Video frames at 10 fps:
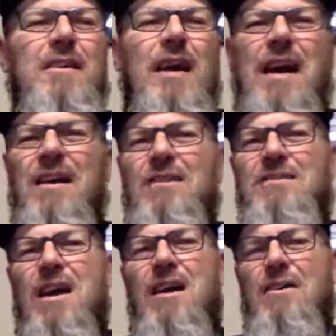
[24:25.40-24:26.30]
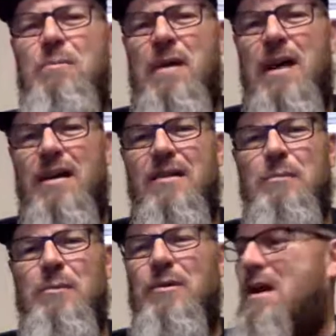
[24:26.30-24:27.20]
I got tired of packing
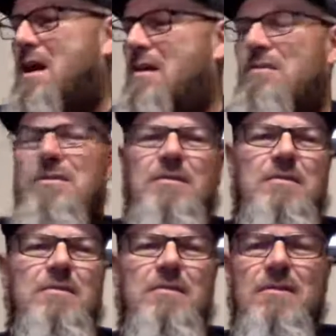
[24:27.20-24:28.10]
them around and